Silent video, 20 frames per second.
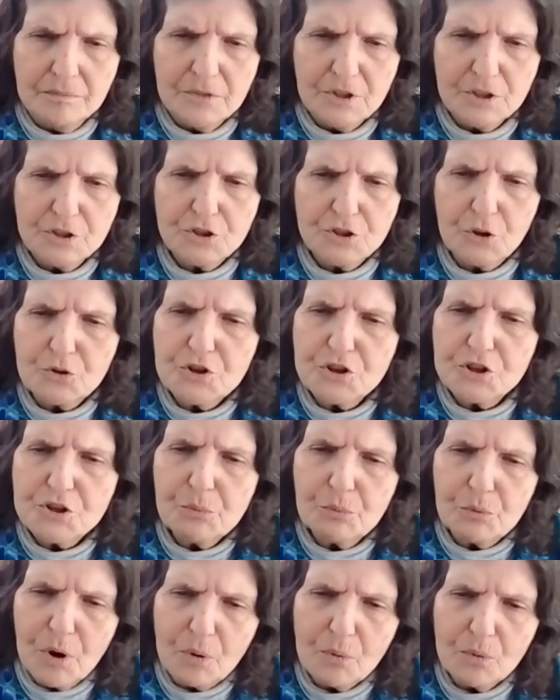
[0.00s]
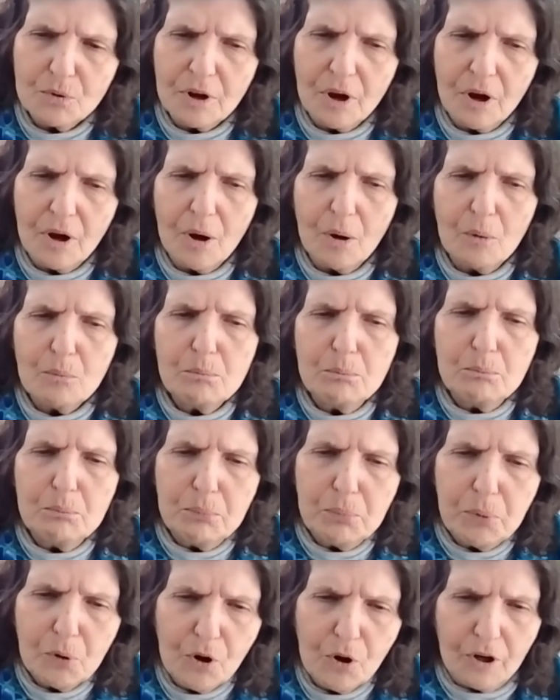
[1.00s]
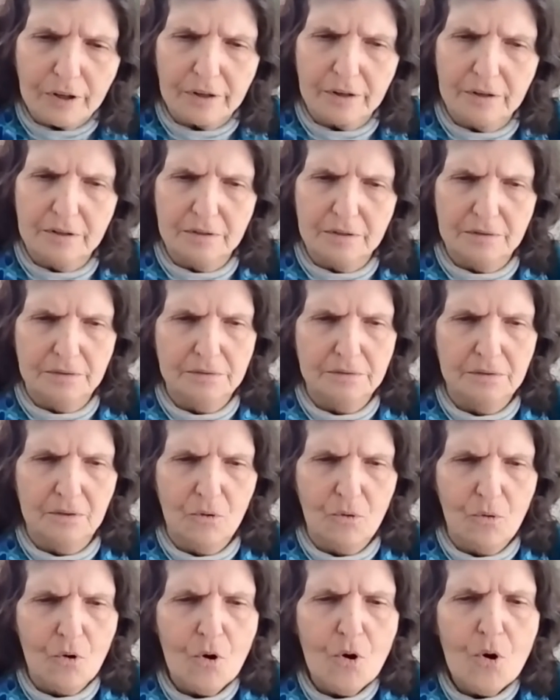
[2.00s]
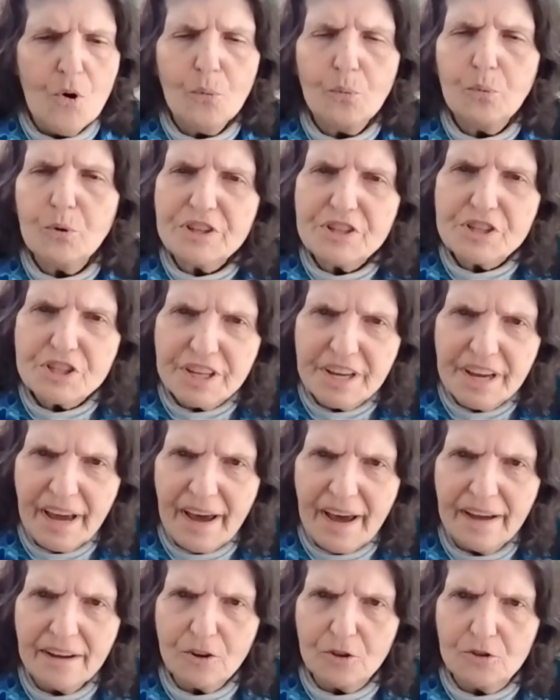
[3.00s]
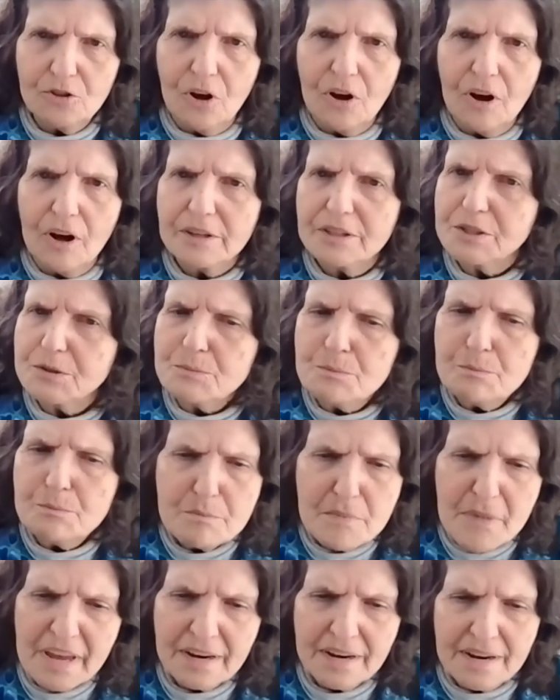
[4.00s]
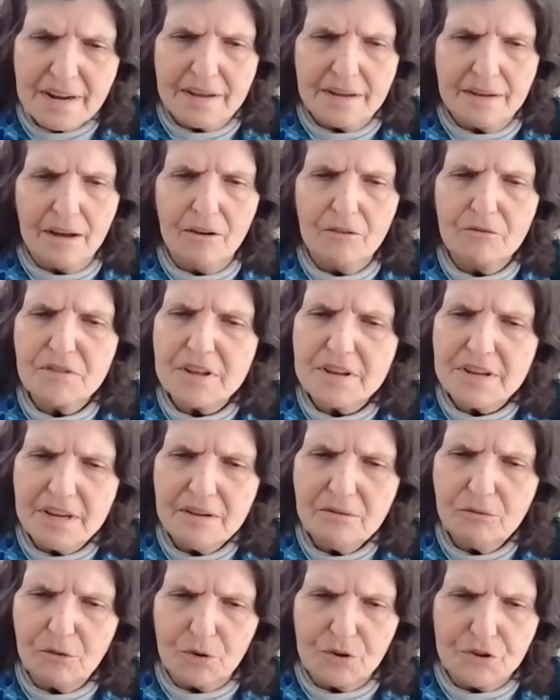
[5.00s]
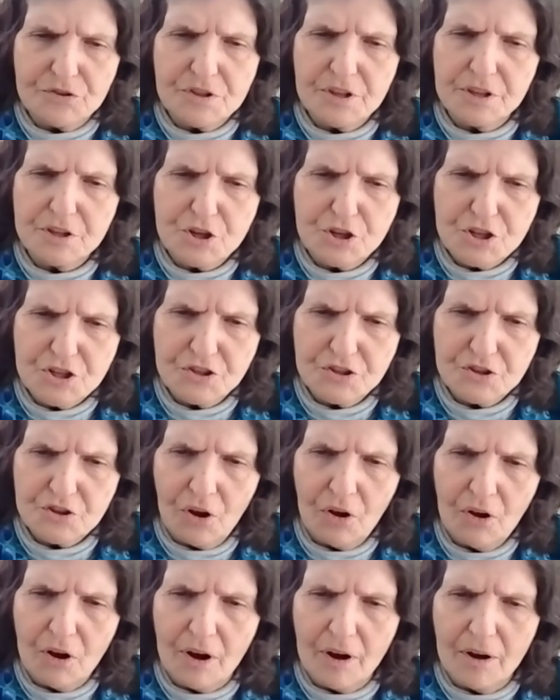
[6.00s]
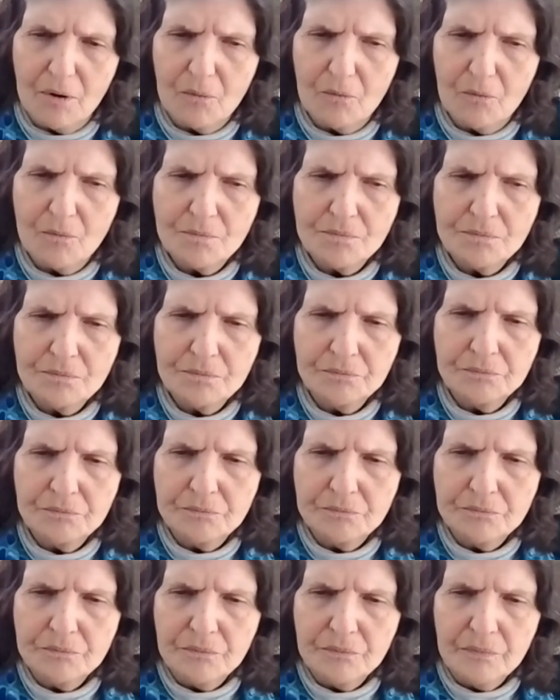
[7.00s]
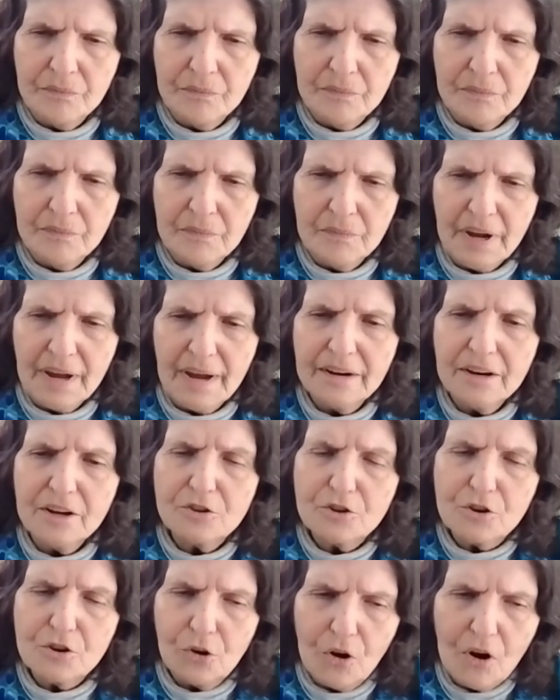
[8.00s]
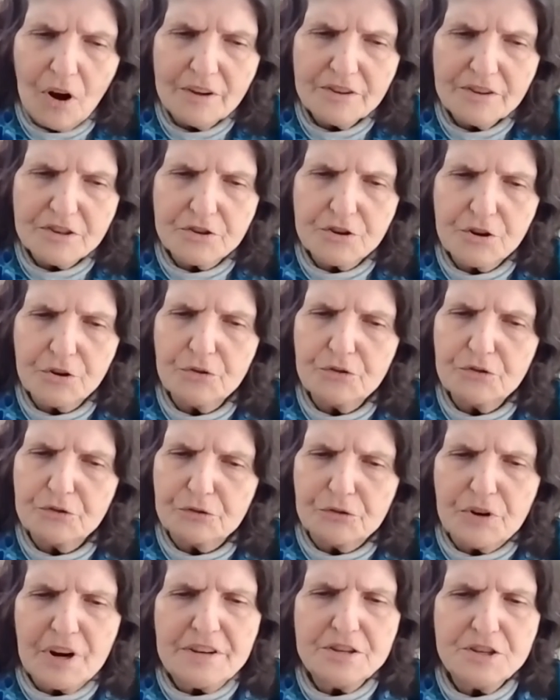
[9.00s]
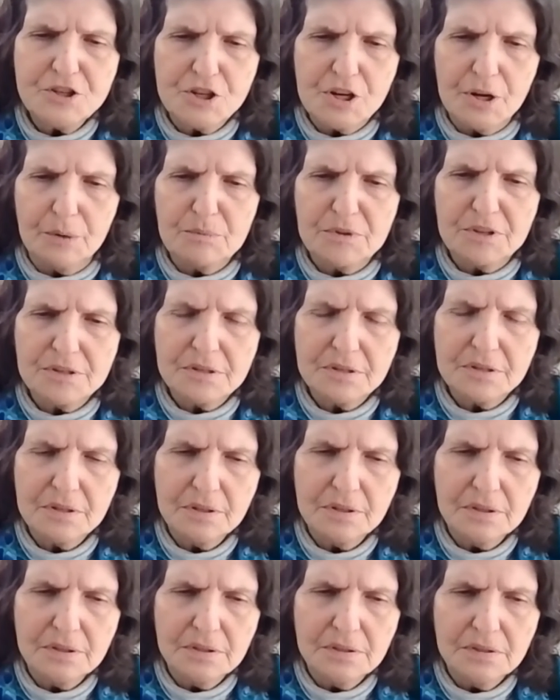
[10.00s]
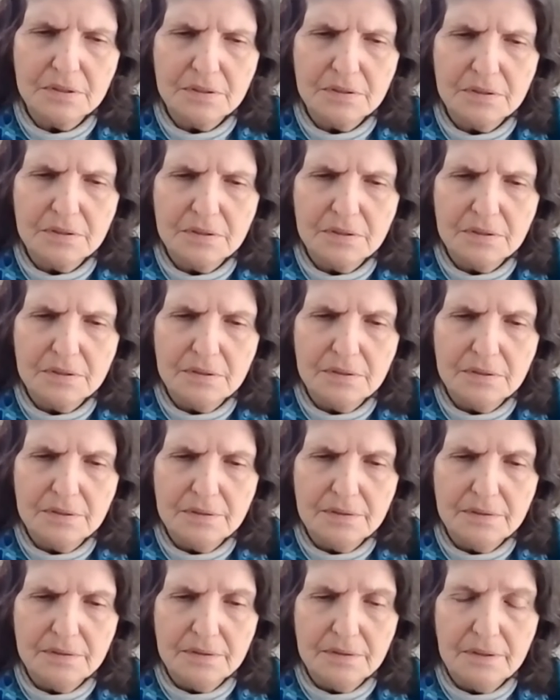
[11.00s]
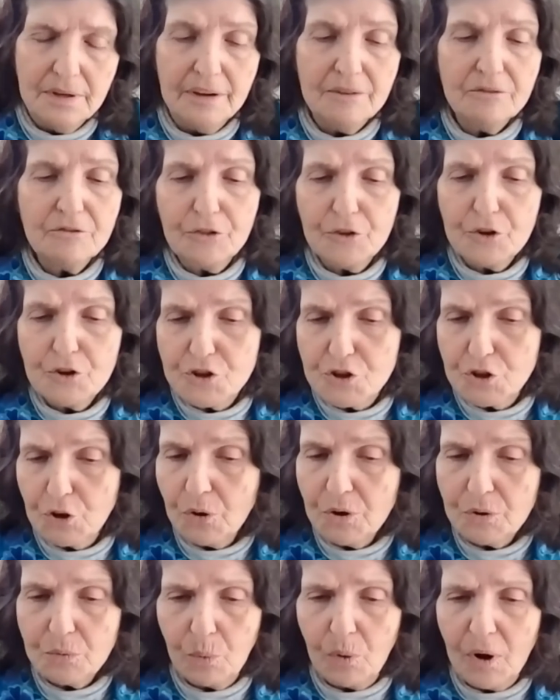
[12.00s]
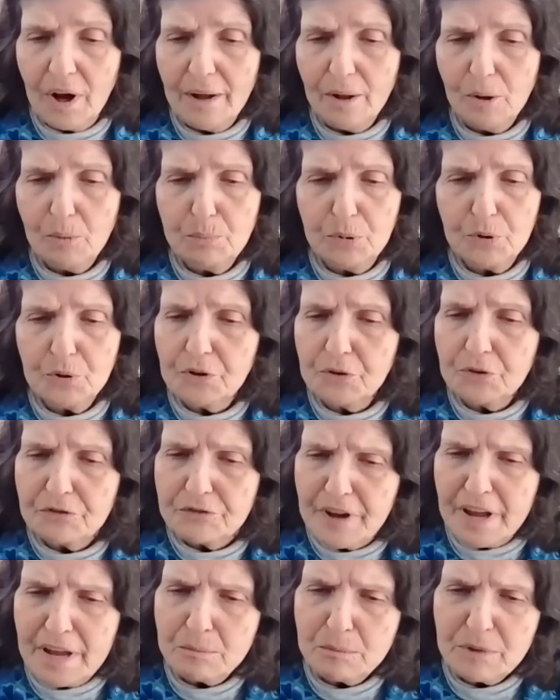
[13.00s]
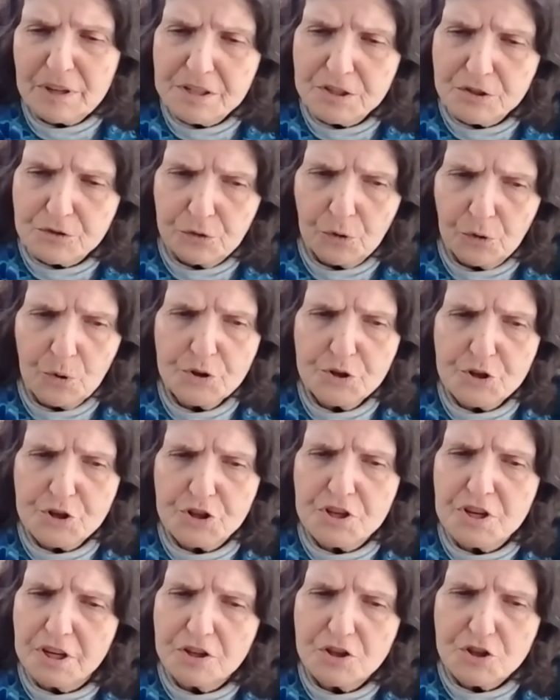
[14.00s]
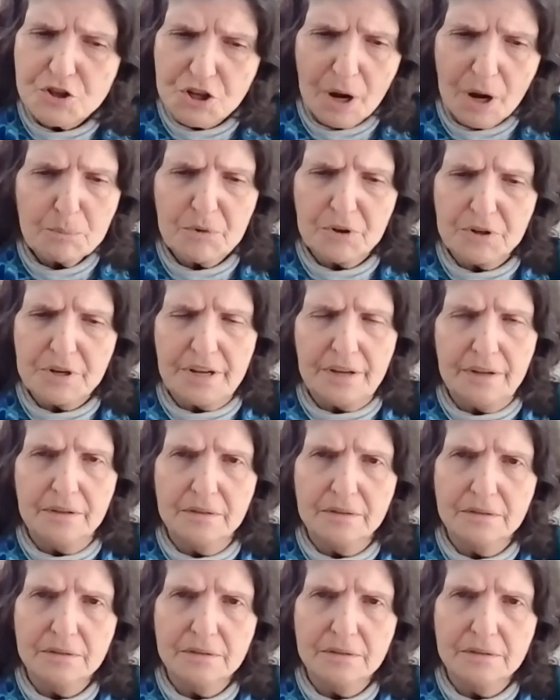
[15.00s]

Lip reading: So she wrote a book which catalogs many of the evils that she saw. And it cost her friendships. And for a short while, put her family's fortune in jeopardy.